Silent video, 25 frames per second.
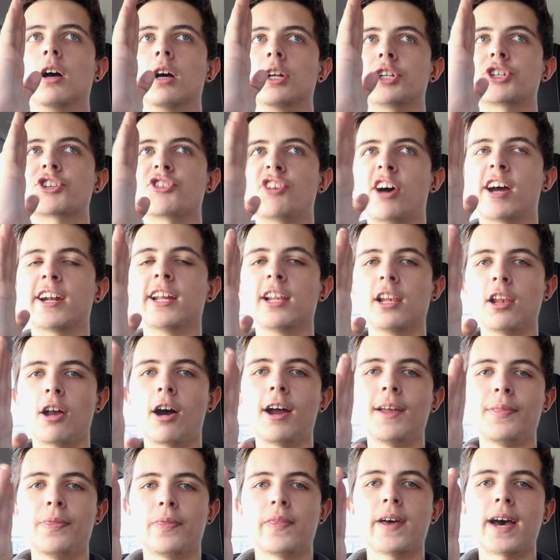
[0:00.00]
try and
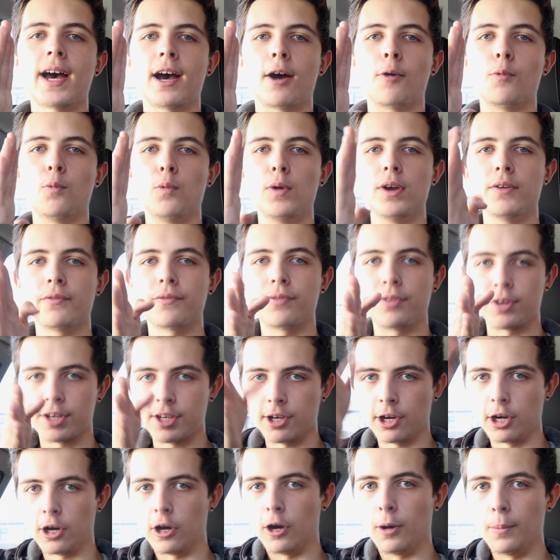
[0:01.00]
align that with the
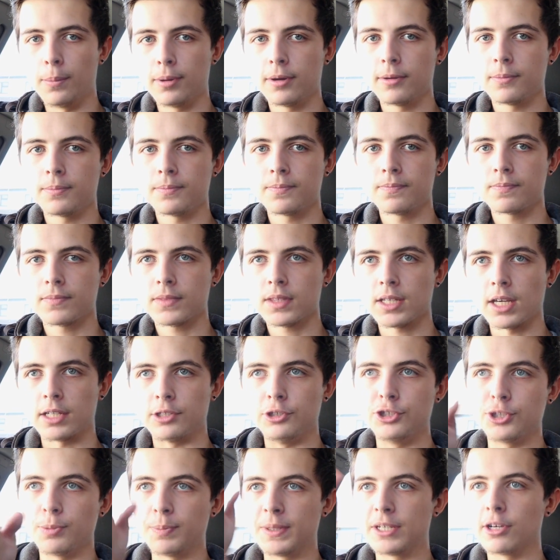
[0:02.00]
curb, and
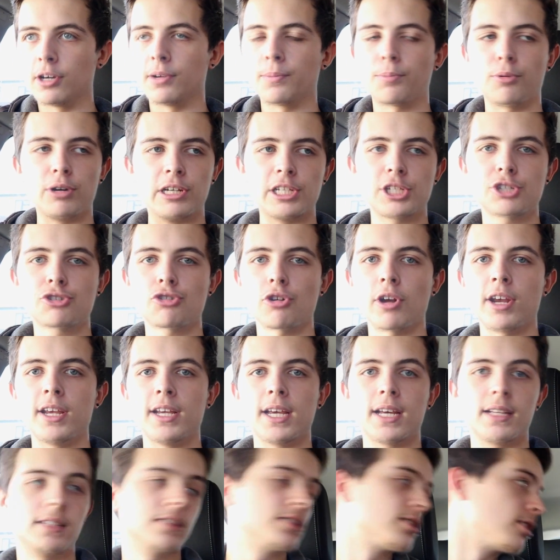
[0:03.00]
you should be going pretty
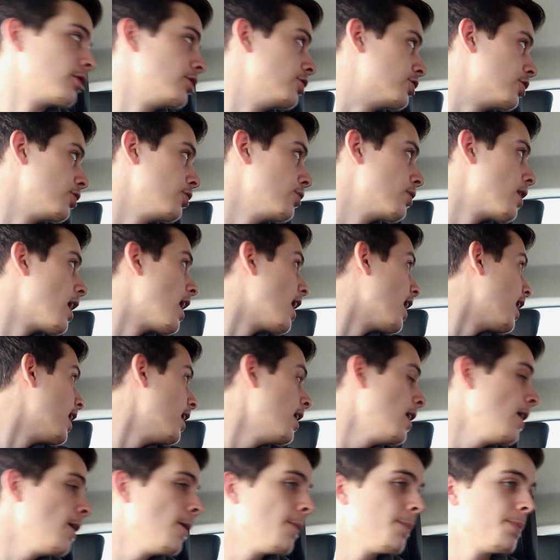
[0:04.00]
straight. And so you do that,
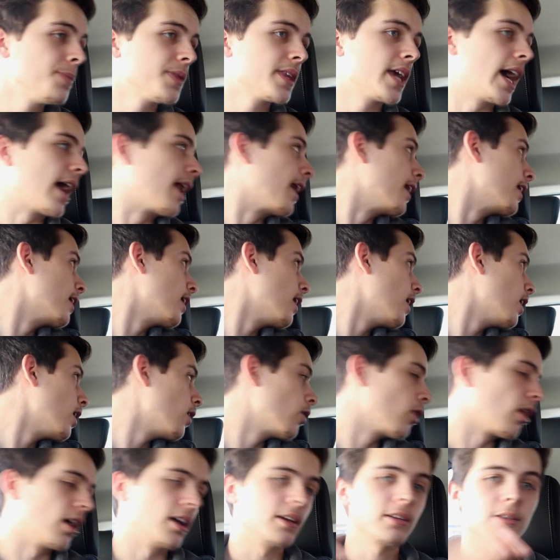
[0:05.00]
and
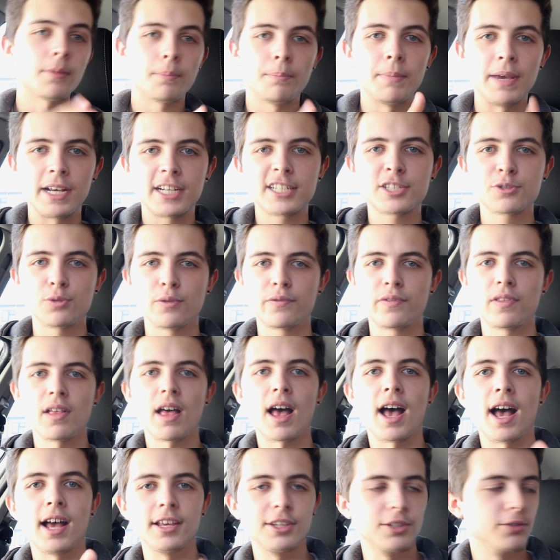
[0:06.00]
like mixed with
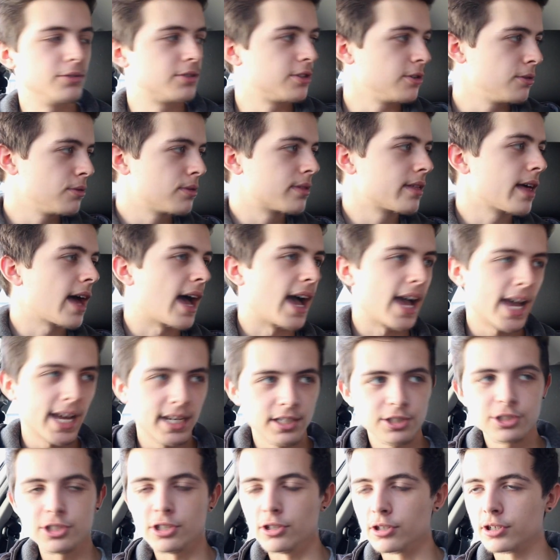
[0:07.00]
that, you do that
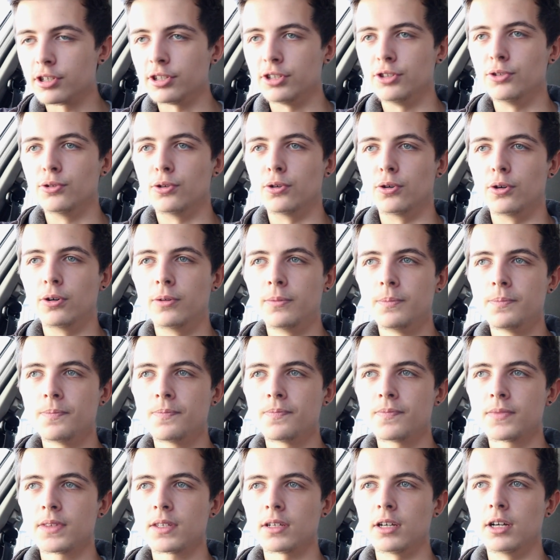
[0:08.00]
and you look at your
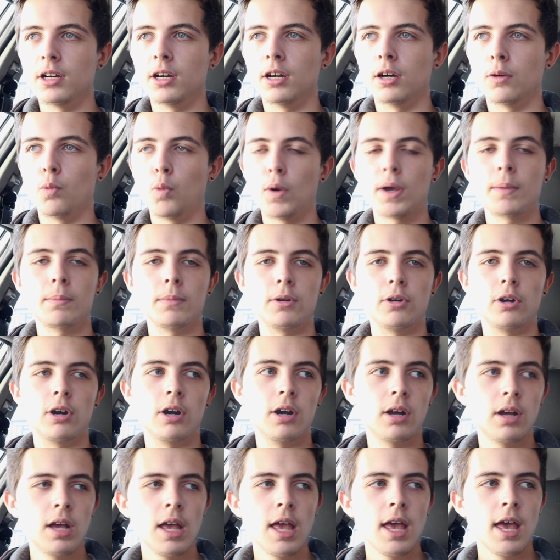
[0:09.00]
wing
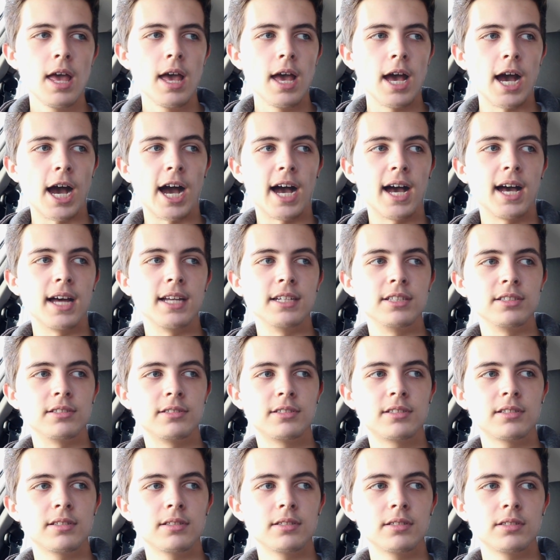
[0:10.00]
mirror
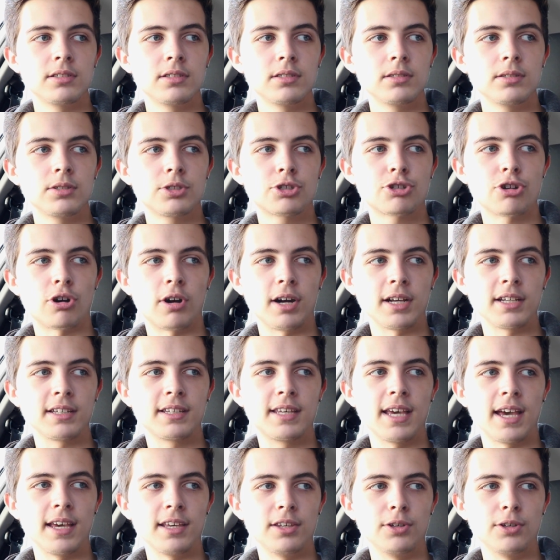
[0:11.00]
and try and get